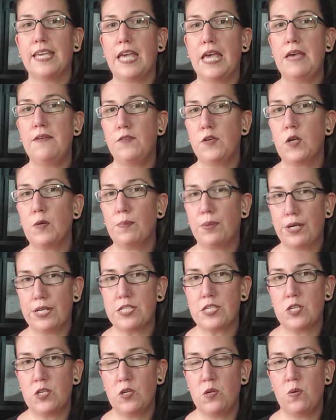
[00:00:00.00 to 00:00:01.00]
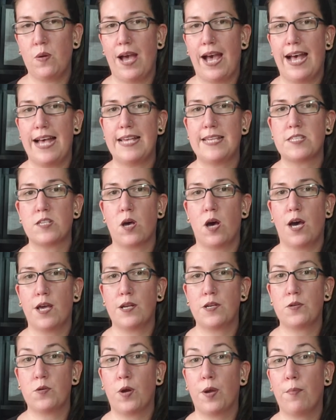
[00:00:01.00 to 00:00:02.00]
If you're a person who has
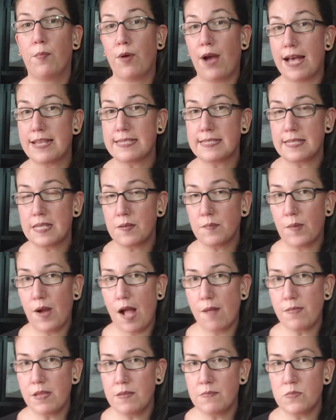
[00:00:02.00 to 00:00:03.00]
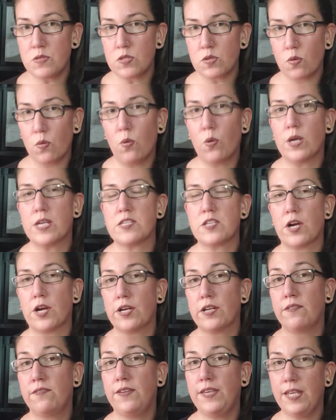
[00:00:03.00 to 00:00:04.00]
auditory processing problems or is
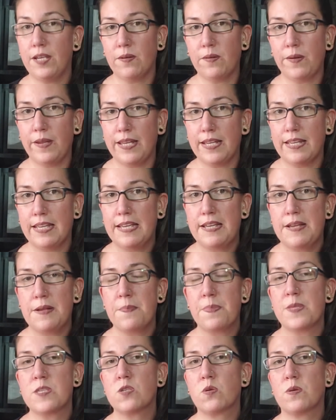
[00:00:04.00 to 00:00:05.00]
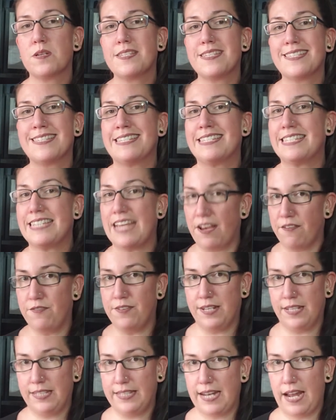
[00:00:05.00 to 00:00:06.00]
hard of hearing, this course is
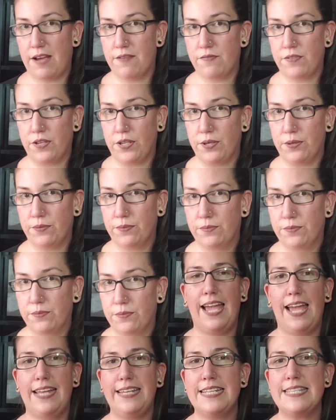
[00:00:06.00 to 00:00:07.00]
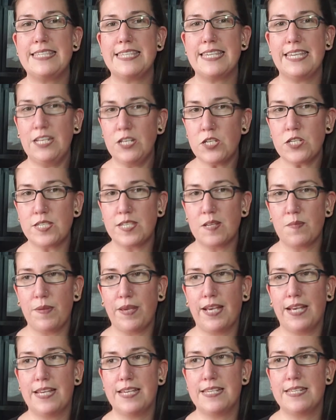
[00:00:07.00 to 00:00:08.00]
definitely not for you. And it's interesting
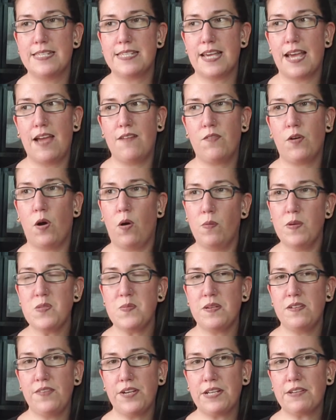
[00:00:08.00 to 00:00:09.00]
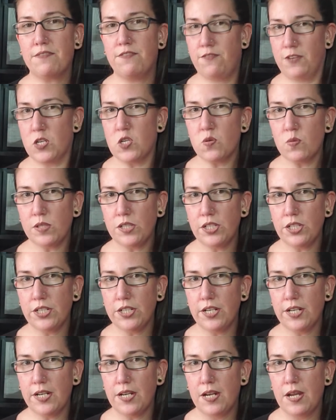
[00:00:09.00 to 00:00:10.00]
because I've always been a very visual
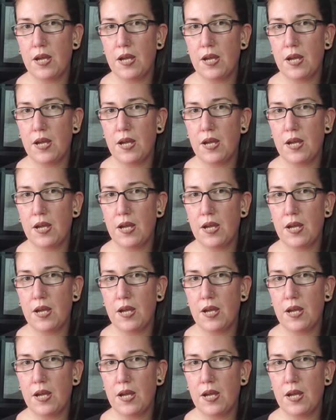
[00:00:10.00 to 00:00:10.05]
learner,